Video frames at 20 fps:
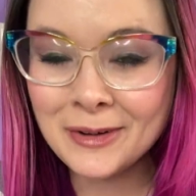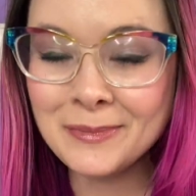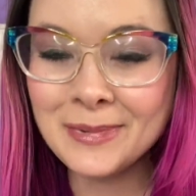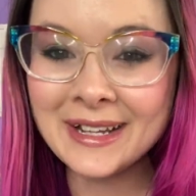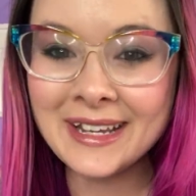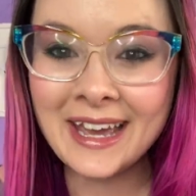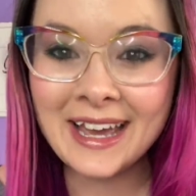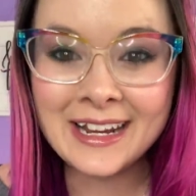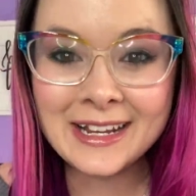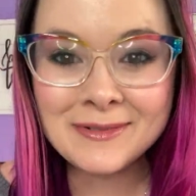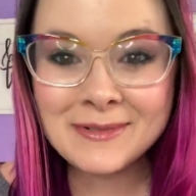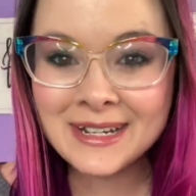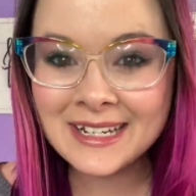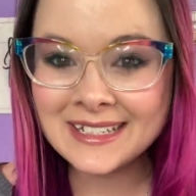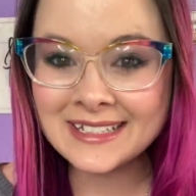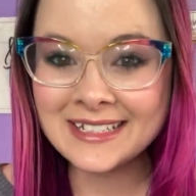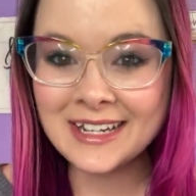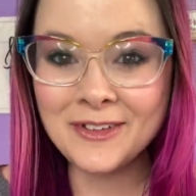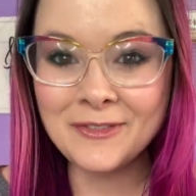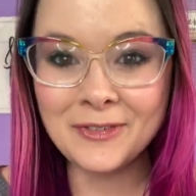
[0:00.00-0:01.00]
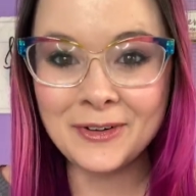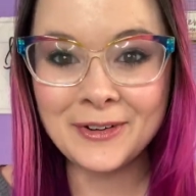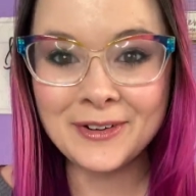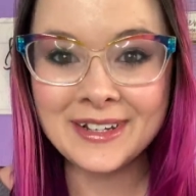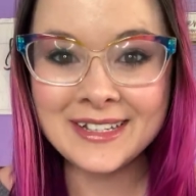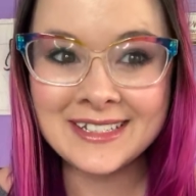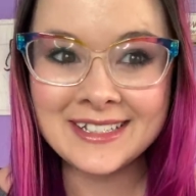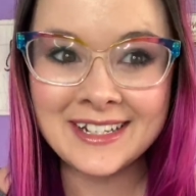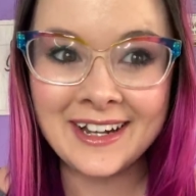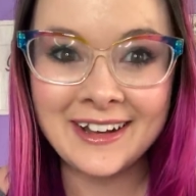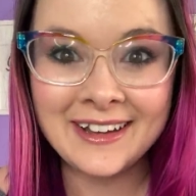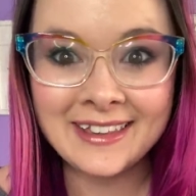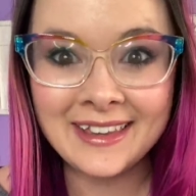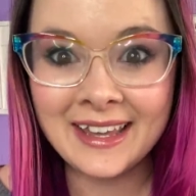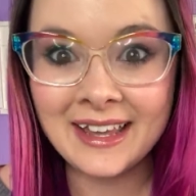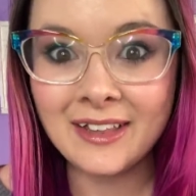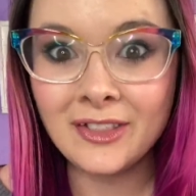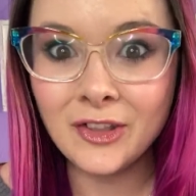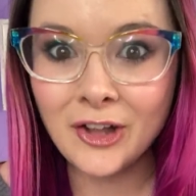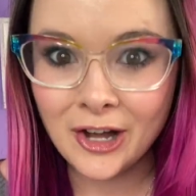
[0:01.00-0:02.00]
but getting me to stay focused on
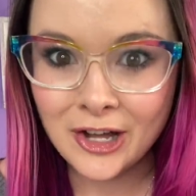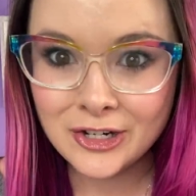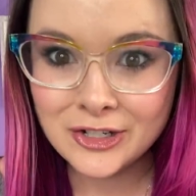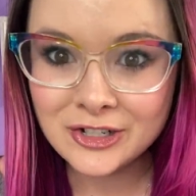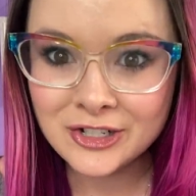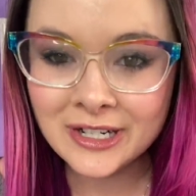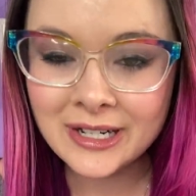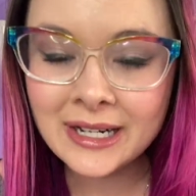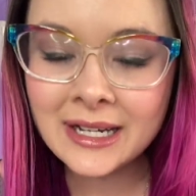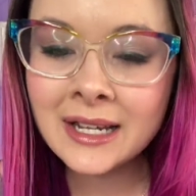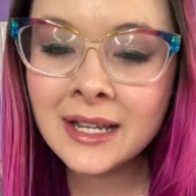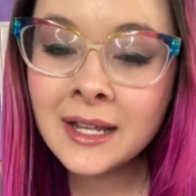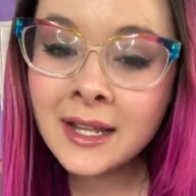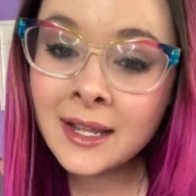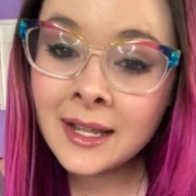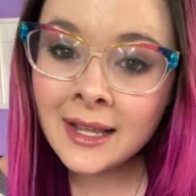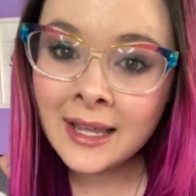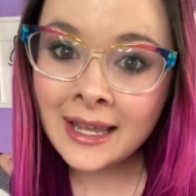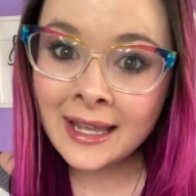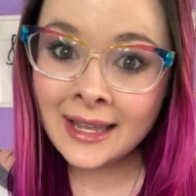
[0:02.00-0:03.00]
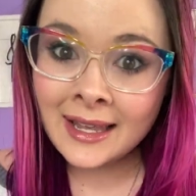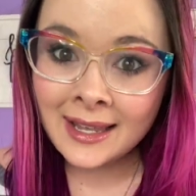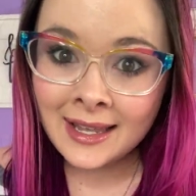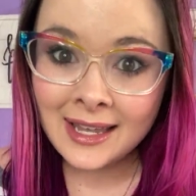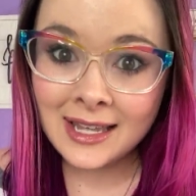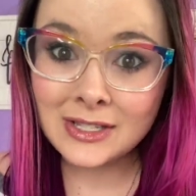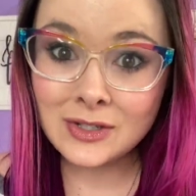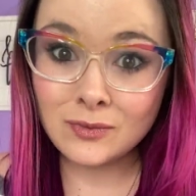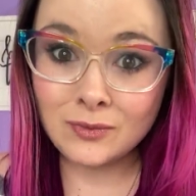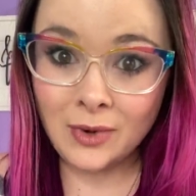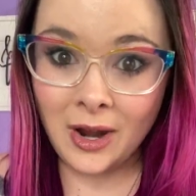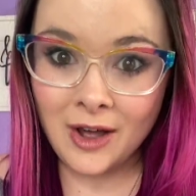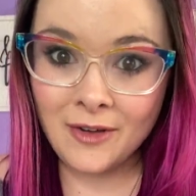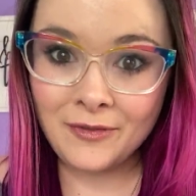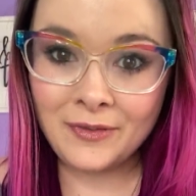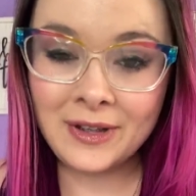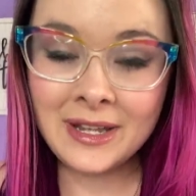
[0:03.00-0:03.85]
like laundry is rough.